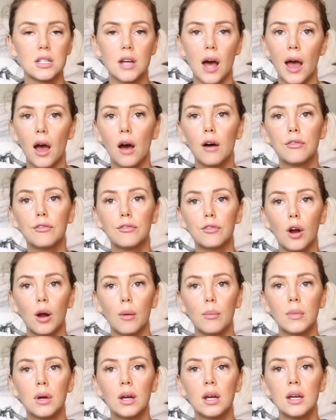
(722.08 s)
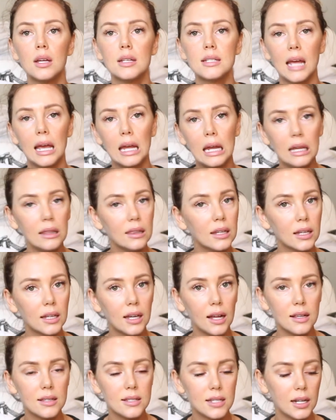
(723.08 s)
the die-off from taking the
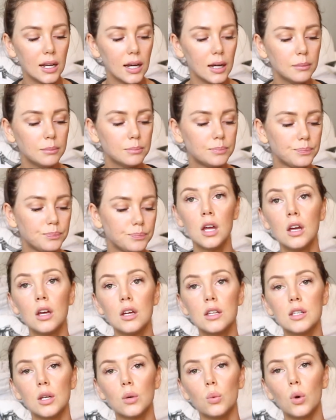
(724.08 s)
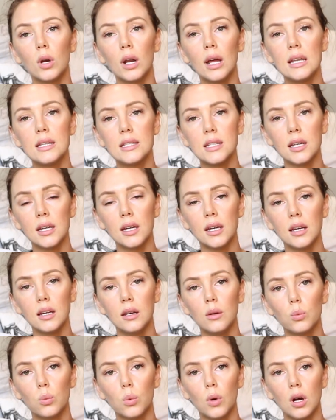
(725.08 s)
Canxida. So what I
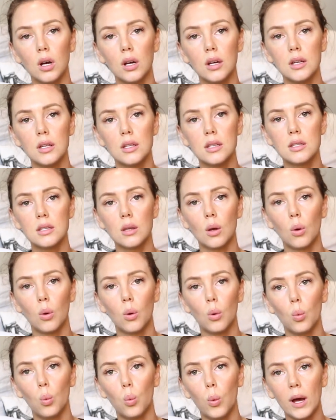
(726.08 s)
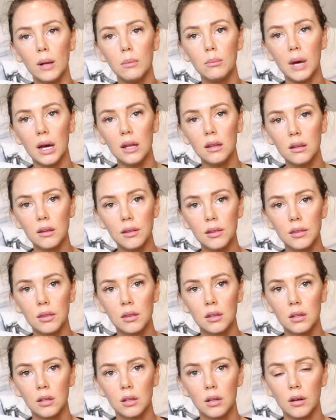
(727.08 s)
did was 1 month
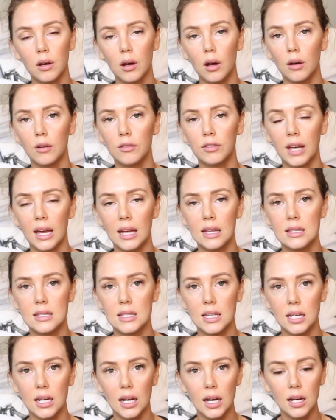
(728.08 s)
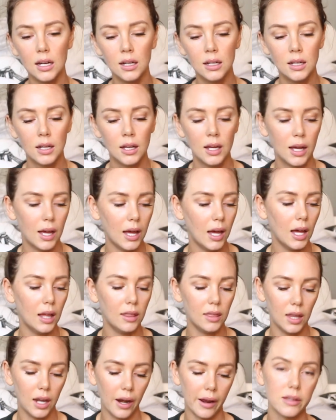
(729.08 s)
of Canxida,
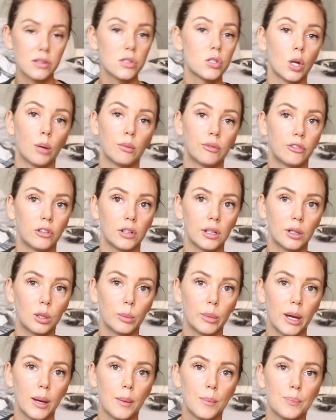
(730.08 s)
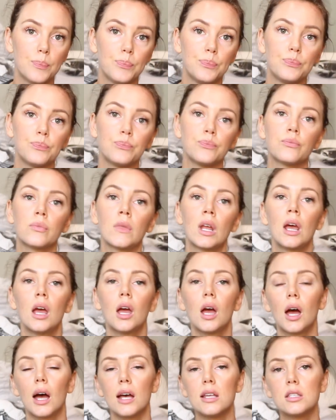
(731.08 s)
and then I stopped for a little bit.
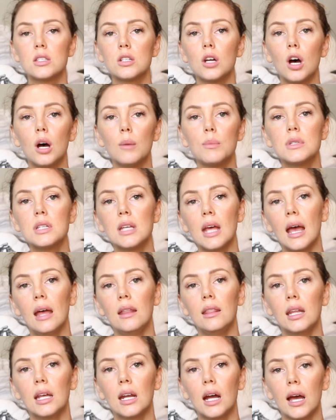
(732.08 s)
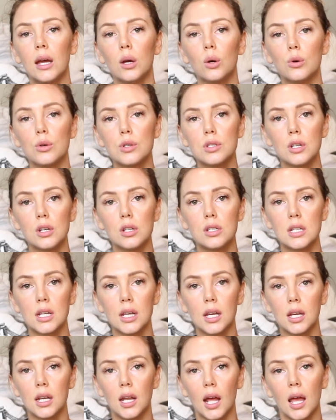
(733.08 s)
I stopped, and then I also
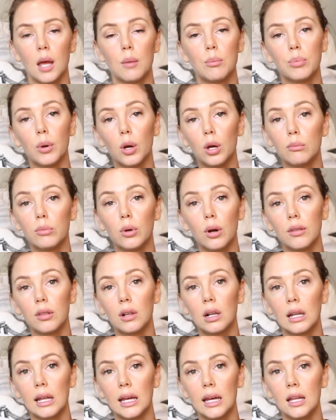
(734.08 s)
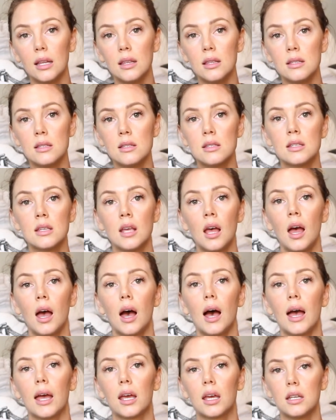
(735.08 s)
did a bone broth cleanse.
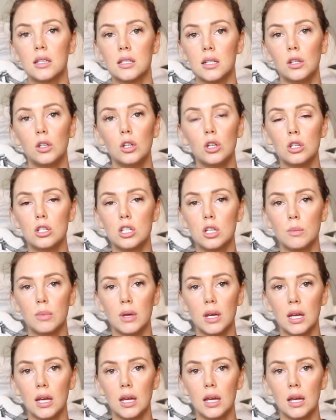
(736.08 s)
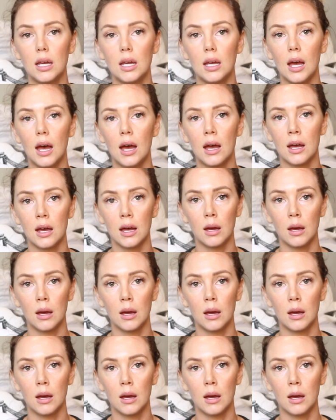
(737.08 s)
I continued to be